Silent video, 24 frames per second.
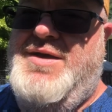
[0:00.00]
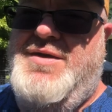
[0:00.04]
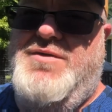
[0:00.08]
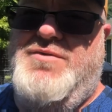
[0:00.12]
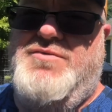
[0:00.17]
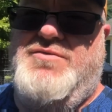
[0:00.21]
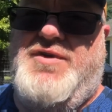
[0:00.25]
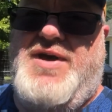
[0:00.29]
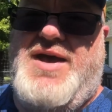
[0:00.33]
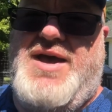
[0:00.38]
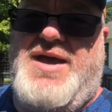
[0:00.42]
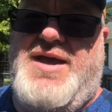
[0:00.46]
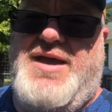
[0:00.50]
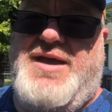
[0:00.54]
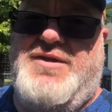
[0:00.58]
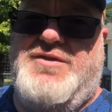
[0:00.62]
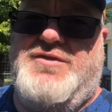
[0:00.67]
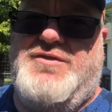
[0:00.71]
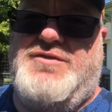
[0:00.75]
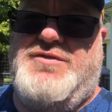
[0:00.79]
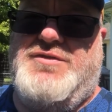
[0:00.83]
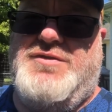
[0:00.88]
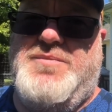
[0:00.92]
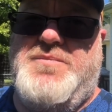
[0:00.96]

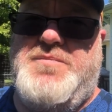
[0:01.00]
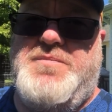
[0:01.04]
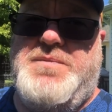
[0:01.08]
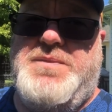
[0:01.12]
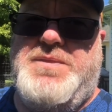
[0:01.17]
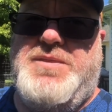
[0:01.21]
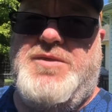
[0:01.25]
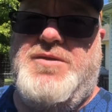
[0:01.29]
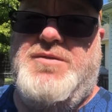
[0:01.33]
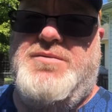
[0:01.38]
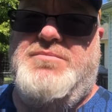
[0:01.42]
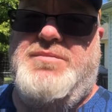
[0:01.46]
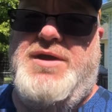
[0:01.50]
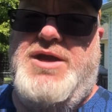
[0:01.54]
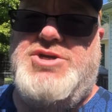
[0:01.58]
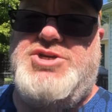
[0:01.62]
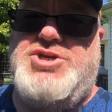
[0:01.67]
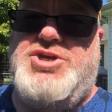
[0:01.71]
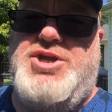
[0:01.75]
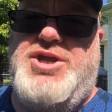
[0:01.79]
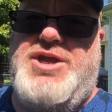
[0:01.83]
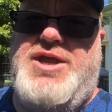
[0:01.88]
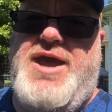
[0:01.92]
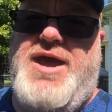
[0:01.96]
vines, make
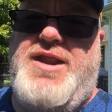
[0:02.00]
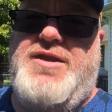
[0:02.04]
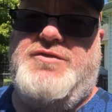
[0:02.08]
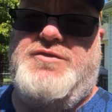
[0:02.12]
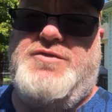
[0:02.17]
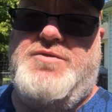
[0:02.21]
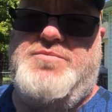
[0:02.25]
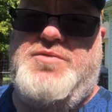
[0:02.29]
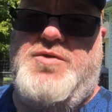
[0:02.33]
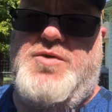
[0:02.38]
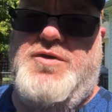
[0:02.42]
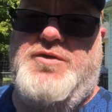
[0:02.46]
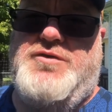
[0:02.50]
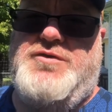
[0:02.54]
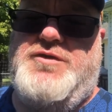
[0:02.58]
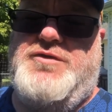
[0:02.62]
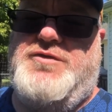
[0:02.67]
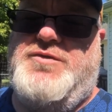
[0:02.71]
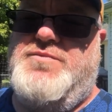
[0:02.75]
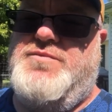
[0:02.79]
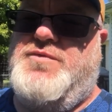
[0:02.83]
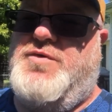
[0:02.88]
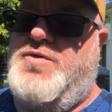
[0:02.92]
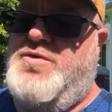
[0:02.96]
sure you got a support
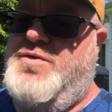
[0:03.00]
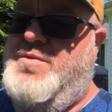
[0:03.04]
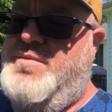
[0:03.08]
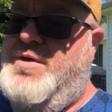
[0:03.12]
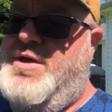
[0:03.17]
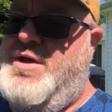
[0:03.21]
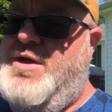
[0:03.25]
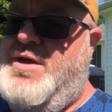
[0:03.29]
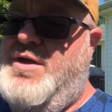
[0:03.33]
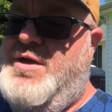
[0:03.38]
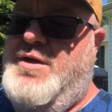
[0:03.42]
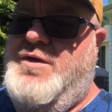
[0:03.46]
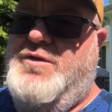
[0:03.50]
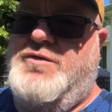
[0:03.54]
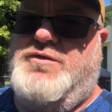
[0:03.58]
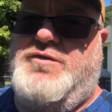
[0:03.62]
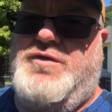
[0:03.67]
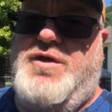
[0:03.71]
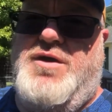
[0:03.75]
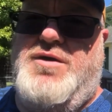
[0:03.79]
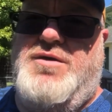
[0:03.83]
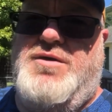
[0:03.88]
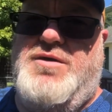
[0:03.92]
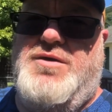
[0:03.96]
system for them
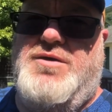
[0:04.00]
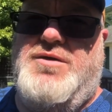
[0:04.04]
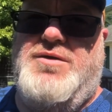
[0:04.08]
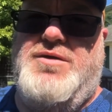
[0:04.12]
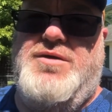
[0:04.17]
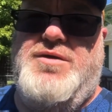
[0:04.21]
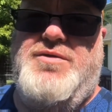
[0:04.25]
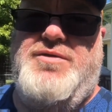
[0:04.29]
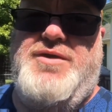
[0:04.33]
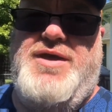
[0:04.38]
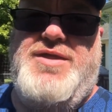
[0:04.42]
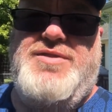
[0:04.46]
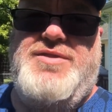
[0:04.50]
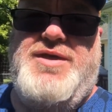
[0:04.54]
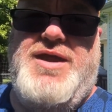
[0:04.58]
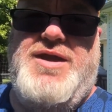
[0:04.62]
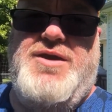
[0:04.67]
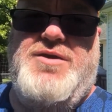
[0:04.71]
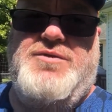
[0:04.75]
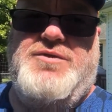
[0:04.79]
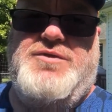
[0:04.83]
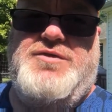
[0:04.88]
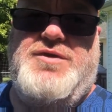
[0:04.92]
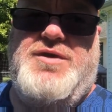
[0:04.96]
so that they
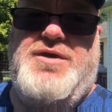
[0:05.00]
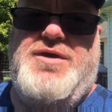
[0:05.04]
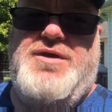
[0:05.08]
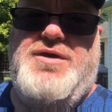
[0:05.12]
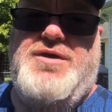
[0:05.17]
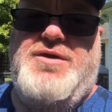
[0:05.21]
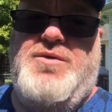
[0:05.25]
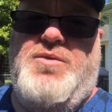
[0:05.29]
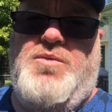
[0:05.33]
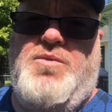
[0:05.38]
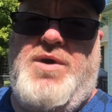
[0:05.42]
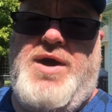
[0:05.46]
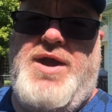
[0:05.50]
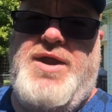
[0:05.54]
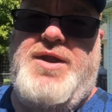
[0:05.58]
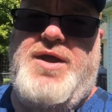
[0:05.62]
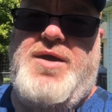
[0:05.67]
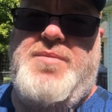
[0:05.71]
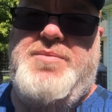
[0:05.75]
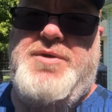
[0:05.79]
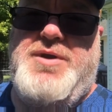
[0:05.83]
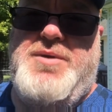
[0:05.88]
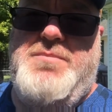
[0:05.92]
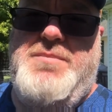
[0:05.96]
don't uh, wind
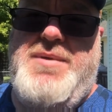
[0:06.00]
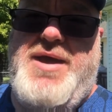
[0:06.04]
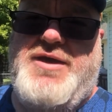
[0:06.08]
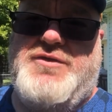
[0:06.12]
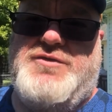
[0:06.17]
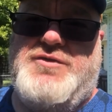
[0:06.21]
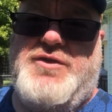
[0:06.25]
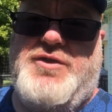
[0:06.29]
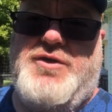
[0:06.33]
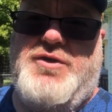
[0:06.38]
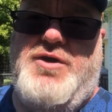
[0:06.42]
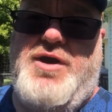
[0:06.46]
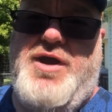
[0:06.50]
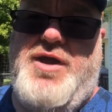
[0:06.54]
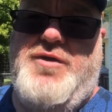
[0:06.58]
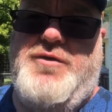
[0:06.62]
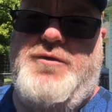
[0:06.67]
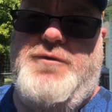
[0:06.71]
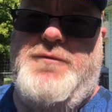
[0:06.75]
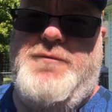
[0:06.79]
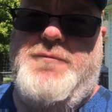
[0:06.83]
up in a mess on the ground.